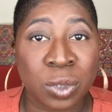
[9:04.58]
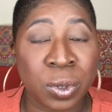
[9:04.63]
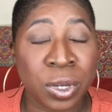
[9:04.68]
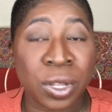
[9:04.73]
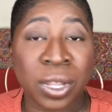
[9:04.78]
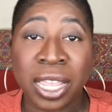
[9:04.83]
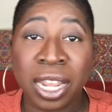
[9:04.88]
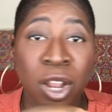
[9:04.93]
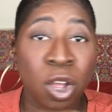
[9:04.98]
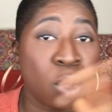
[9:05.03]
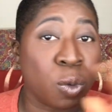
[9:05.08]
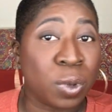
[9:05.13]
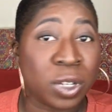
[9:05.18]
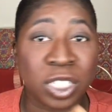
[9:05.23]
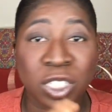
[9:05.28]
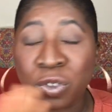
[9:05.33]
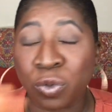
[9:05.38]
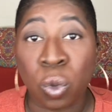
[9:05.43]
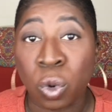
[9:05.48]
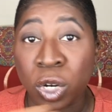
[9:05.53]
where you get a whole
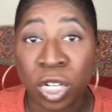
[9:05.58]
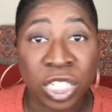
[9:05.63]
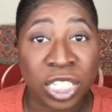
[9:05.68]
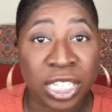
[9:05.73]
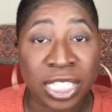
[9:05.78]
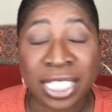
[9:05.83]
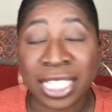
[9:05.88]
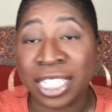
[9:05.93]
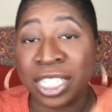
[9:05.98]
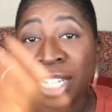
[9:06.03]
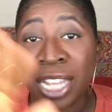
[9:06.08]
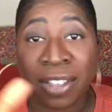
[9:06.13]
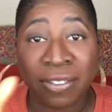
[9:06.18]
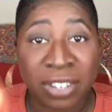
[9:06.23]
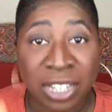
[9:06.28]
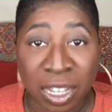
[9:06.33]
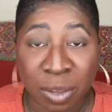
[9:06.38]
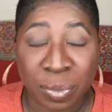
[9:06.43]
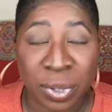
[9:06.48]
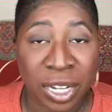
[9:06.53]
bunch of worksheets that you have
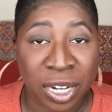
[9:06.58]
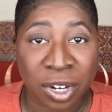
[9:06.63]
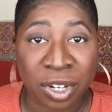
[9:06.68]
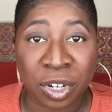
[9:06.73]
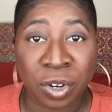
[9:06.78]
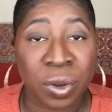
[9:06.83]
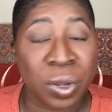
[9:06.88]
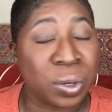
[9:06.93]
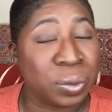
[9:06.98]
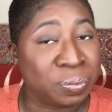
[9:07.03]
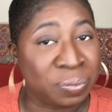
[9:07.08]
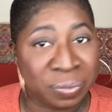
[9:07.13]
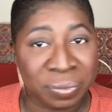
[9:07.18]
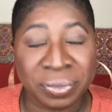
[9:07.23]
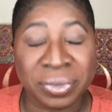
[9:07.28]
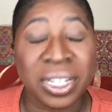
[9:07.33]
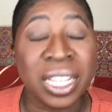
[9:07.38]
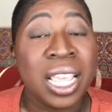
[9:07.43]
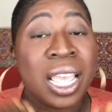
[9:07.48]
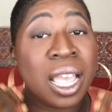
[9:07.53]
to complete on your own. Mm
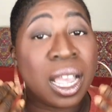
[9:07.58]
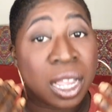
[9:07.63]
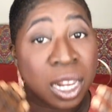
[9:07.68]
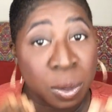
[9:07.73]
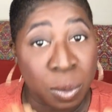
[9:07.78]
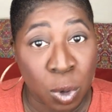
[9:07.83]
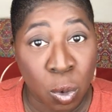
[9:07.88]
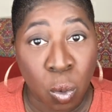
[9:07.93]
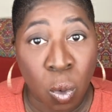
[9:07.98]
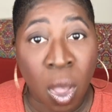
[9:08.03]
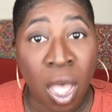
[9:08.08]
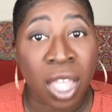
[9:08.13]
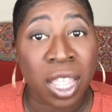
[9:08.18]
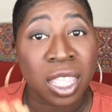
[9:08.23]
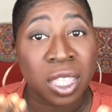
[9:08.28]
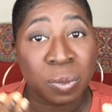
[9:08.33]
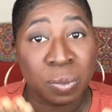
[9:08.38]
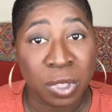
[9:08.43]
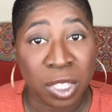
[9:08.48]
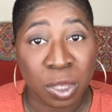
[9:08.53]
-mm. I'm gonna be
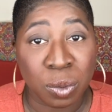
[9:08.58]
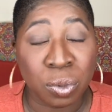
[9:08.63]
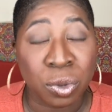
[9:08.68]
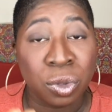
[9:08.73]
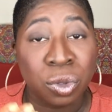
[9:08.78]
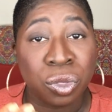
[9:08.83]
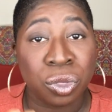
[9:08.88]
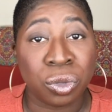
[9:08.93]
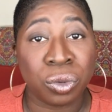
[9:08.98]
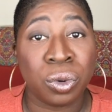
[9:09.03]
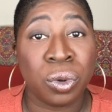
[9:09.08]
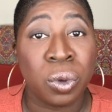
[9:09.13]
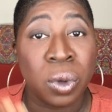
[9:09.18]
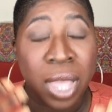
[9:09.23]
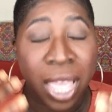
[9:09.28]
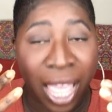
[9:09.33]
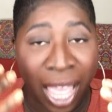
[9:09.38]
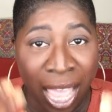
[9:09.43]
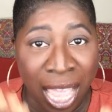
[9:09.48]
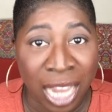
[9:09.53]
walking people through
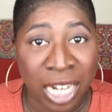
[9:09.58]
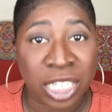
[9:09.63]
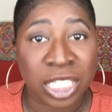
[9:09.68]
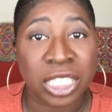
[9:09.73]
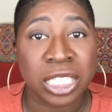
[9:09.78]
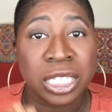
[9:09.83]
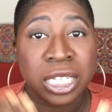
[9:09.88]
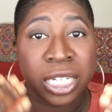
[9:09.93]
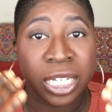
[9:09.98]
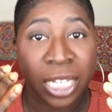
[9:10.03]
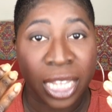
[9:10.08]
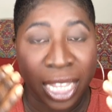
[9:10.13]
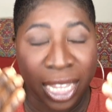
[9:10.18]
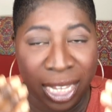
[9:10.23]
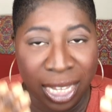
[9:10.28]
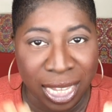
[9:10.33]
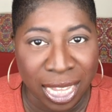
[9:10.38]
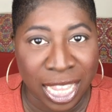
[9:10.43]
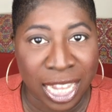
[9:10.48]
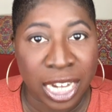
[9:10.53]
actually
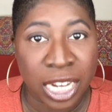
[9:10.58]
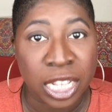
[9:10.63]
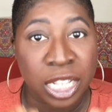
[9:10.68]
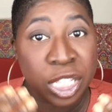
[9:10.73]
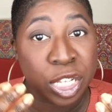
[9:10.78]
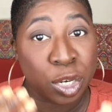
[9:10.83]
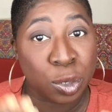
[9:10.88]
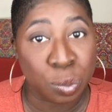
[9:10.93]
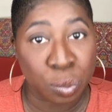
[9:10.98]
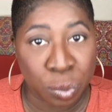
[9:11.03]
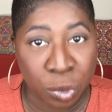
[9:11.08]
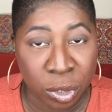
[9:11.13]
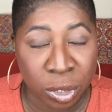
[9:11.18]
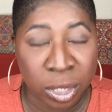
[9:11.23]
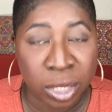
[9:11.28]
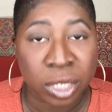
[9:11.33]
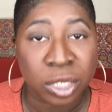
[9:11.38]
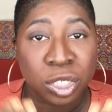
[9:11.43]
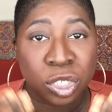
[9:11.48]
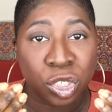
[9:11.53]
getting their
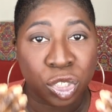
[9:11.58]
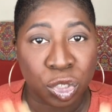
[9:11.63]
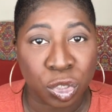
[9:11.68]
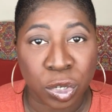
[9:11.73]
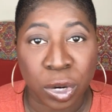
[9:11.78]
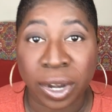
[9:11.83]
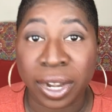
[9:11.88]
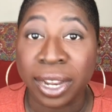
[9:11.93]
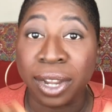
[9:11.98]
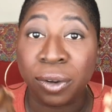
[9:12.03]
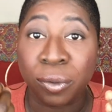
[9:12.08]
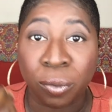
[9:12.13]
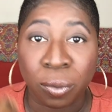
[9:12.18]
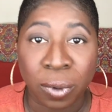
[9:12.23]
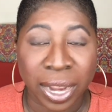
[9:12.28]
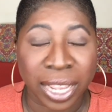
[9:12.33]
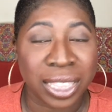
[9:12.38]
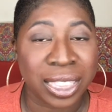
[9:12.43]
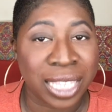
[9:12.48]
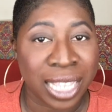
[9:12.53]
book started
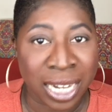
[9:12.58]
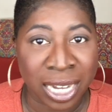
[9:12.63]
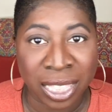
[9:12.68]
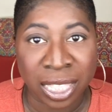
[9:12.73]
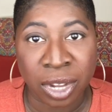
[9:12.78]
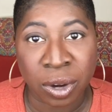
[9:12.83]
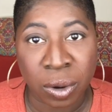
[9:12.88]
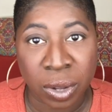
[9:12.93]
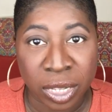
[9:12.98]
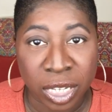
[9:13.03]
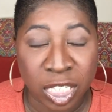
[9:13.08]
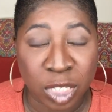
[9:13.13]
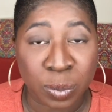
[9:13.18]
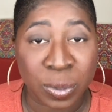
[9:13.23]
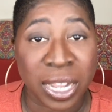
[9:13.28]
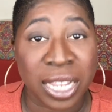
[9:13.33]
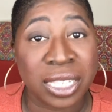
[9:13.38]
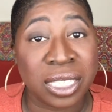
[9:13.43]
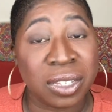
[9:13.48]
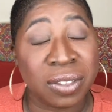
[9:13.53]
right then and there on the
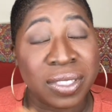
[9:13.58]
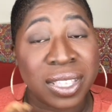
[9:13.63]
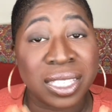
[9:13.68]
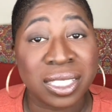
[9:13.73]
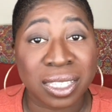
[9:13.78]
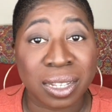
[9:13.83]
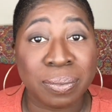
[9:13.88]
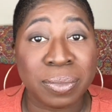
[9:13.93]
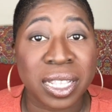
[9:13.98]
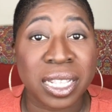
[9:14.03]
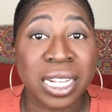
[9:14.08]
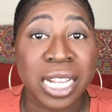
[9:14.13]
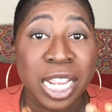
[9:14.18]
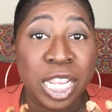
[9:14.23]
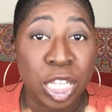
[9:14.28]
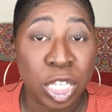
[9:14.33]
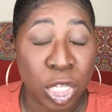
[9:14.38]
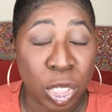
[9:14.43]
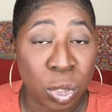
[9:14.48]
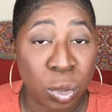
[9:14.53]
spot. So that's something that
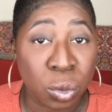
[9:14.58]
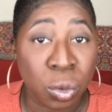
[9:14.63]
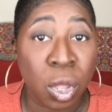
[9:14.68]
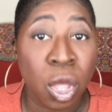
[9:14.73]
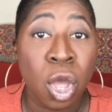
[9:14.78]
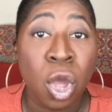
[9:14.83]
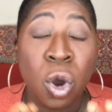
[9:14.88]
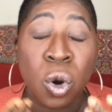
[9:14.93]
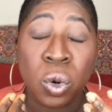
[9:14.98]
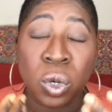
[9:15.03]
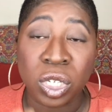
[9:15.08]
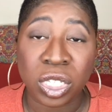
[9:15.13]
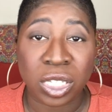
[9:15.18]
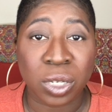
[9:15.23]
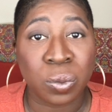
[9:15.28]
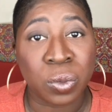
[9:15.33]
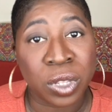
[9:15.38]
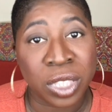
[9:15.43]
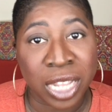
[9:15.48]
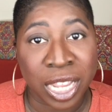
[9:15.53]
you or
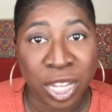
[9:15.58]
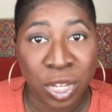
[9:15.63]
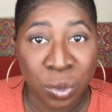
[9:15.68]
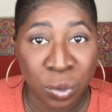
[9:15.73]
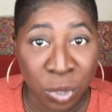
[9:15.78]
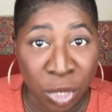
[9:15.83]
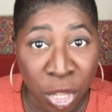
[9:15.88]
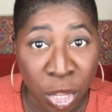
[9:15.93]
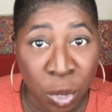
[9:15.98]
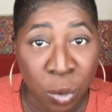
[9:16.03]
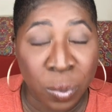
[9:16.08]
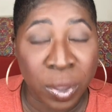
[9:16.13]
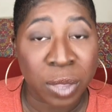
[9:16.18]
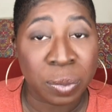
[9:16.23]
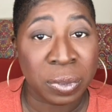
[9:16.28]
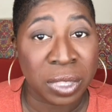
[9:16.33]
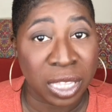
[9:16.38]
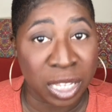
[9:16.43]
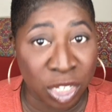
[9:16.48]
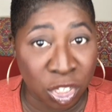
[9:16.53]
someone that you know might
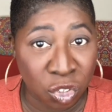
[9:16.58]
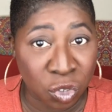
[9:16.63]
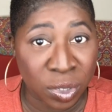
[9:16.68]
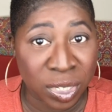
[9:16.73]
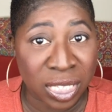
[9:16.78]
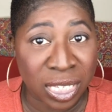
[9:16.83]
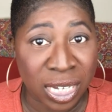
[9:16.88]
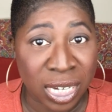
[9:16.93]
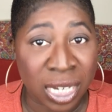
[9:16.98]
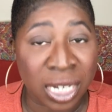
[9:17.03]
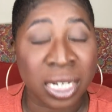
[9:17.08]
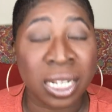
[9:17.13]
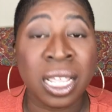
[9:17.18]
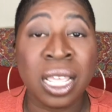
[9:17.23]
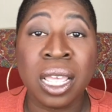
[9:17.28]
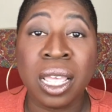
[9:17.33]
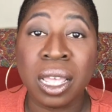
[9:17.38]
be interested in.